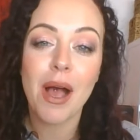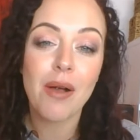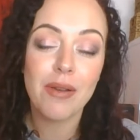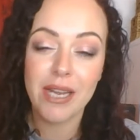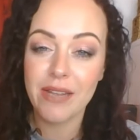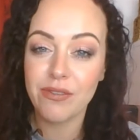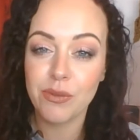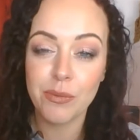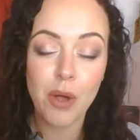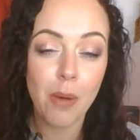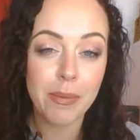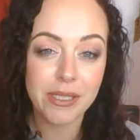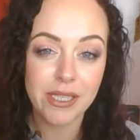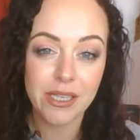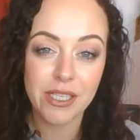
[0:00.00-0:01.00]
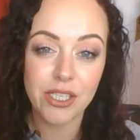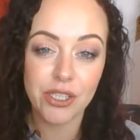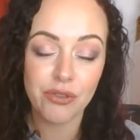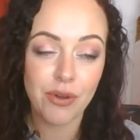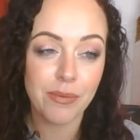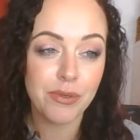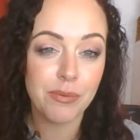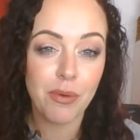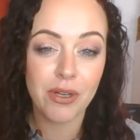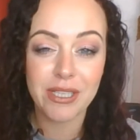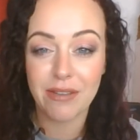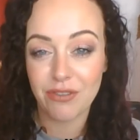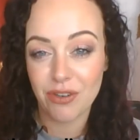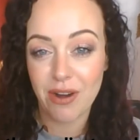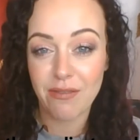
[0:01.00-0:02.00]
but I'll leave some comments in the description box
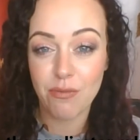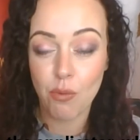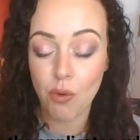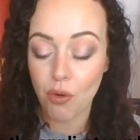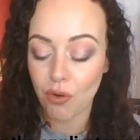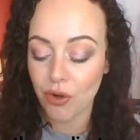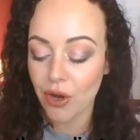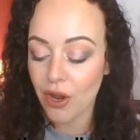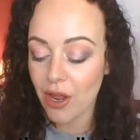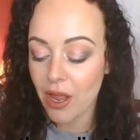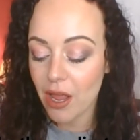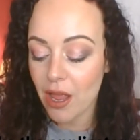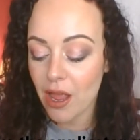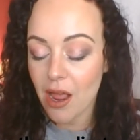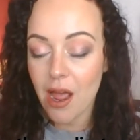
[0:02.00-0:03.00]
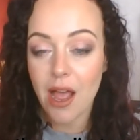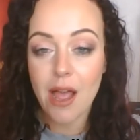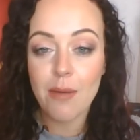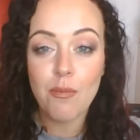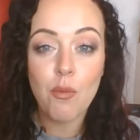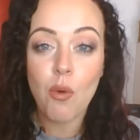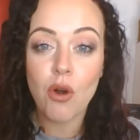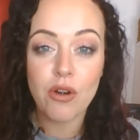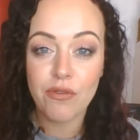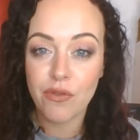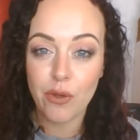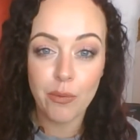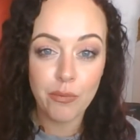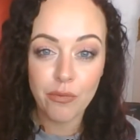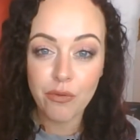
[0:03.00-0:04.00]
after I've worn one of
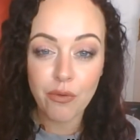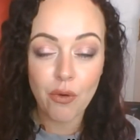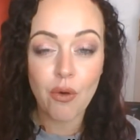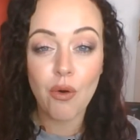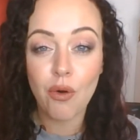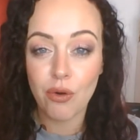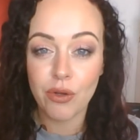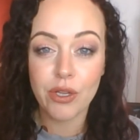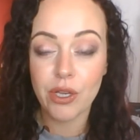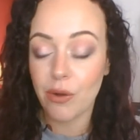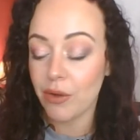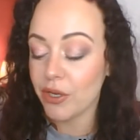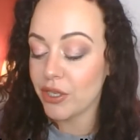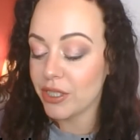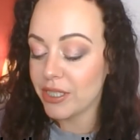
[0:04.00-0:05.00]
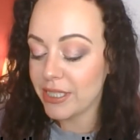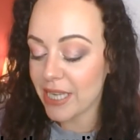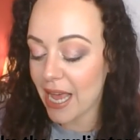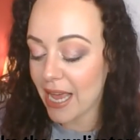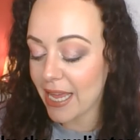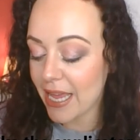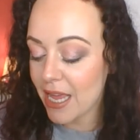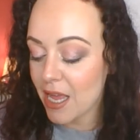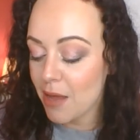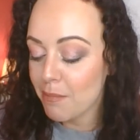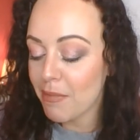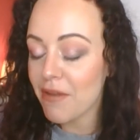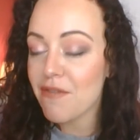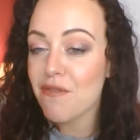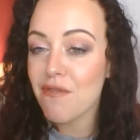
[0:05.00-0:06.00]
them for, you know, a good day.
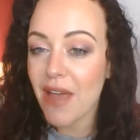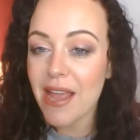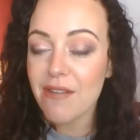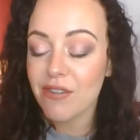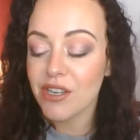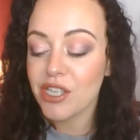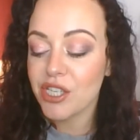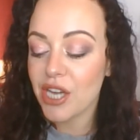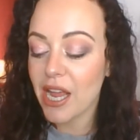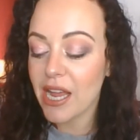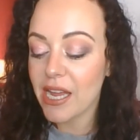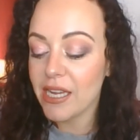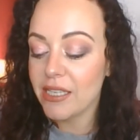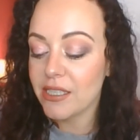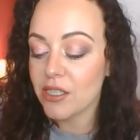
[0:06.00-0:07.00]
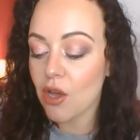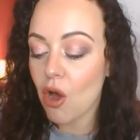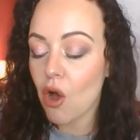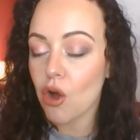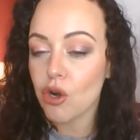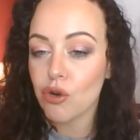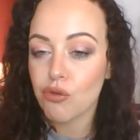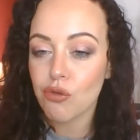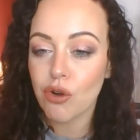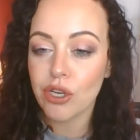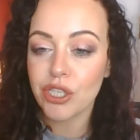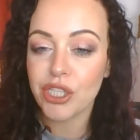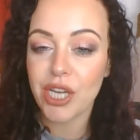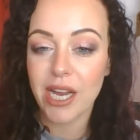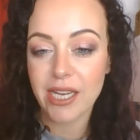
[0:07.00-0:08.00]
My favourite shades are
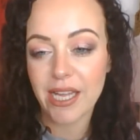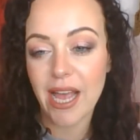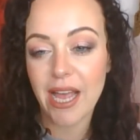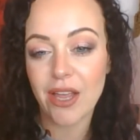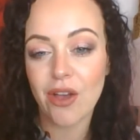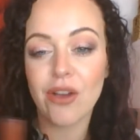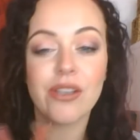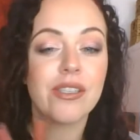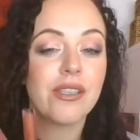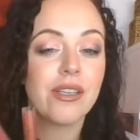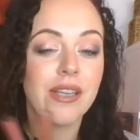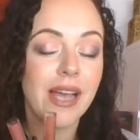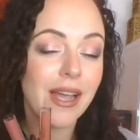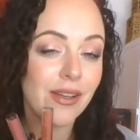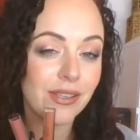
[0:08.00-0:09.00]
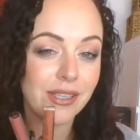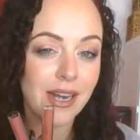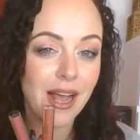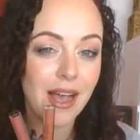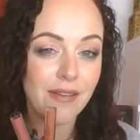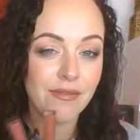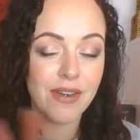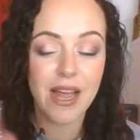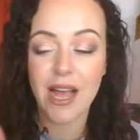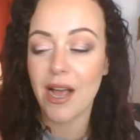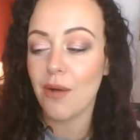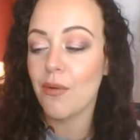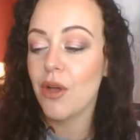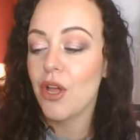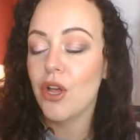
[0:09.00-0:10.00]
Crush and Chaos. So Chaos that I have
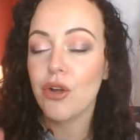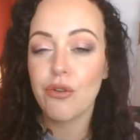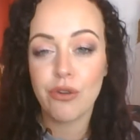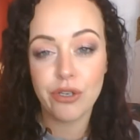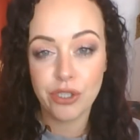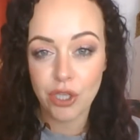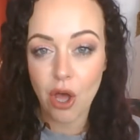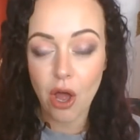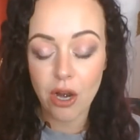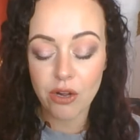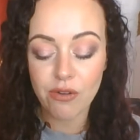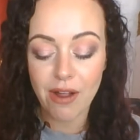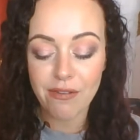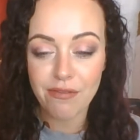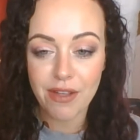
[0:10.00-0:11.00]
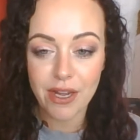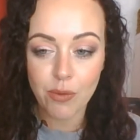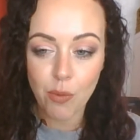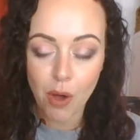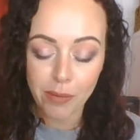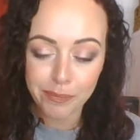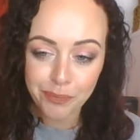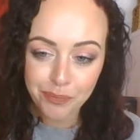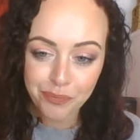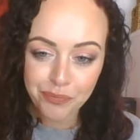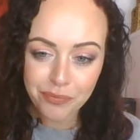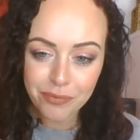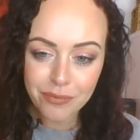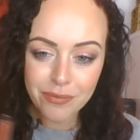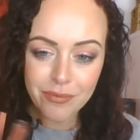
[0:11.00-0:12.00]
now, Crush the Holographic one.
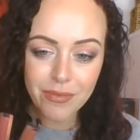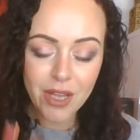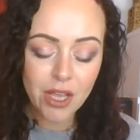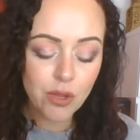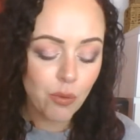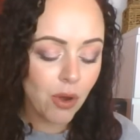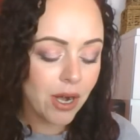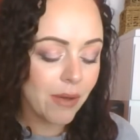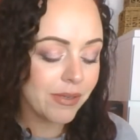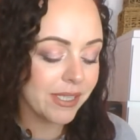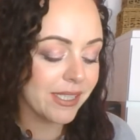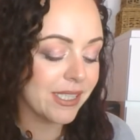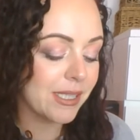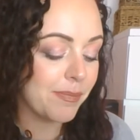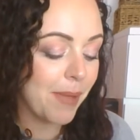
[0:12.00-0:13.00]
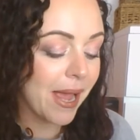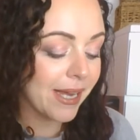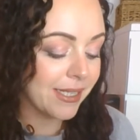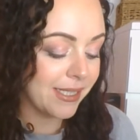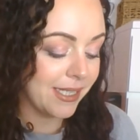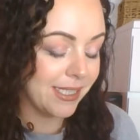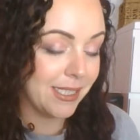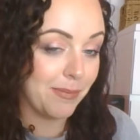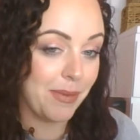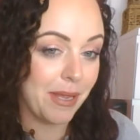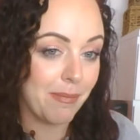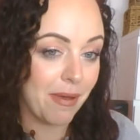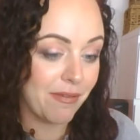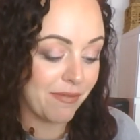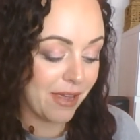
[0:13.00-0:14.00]
The one I was expecting to
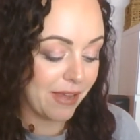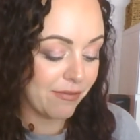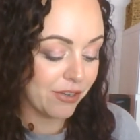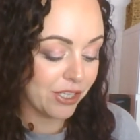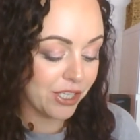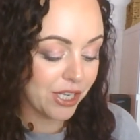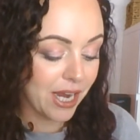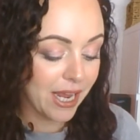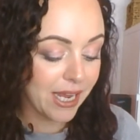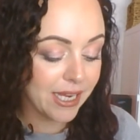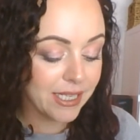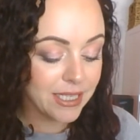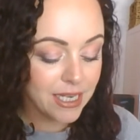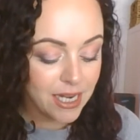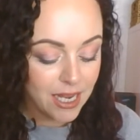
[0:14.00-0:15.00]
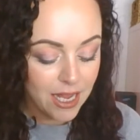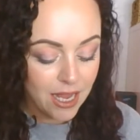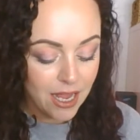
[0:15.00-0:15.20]
be my favourite shade,